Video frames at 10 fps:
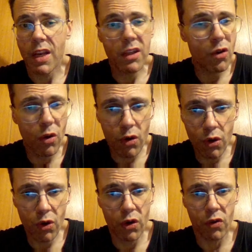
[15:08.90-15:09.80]
It's all
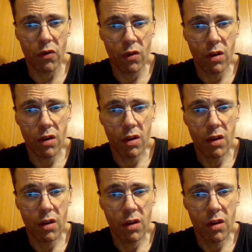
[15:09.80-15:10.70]
good.
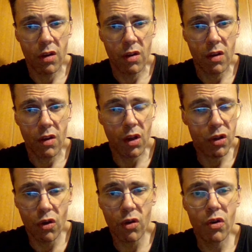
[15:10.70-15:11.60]

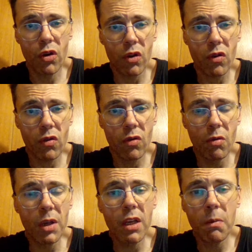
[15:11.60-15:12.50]
It's all good.
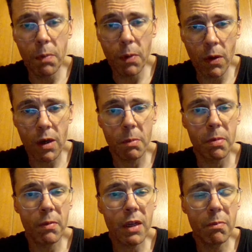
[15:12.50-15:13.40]
We can put up,
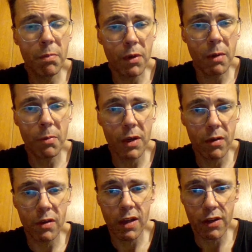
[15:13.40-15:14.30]
we can put up with
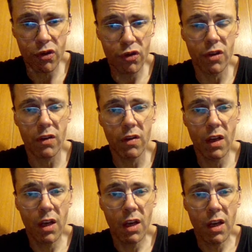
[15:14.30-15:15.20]
all that shit.
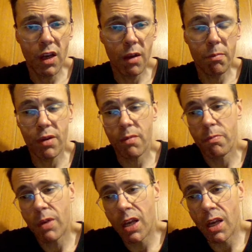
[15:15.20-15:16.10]
But
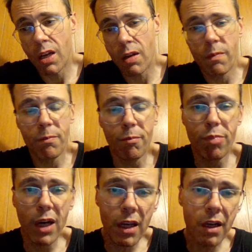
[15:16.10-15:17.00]
man,
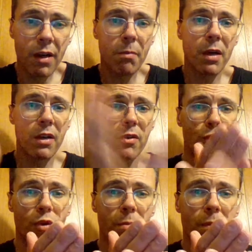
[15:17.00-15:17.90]
breaking in my
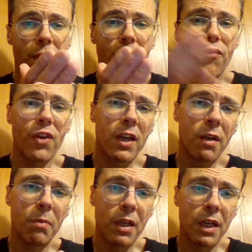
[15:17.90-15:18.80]
room,
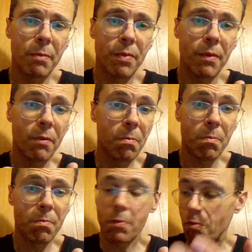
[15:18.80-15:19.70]
fucking me up.
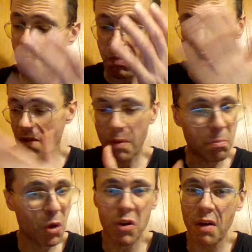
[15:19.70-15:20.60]
I have a
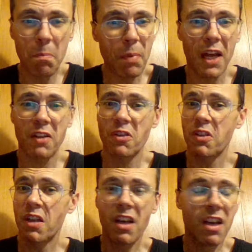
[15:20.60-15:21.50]
broken pants,
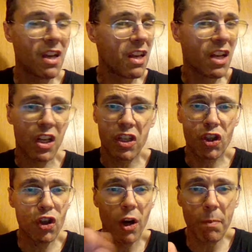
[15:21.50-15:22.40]

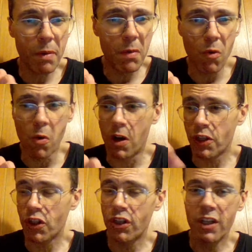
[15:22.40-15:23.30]
chopping me watch,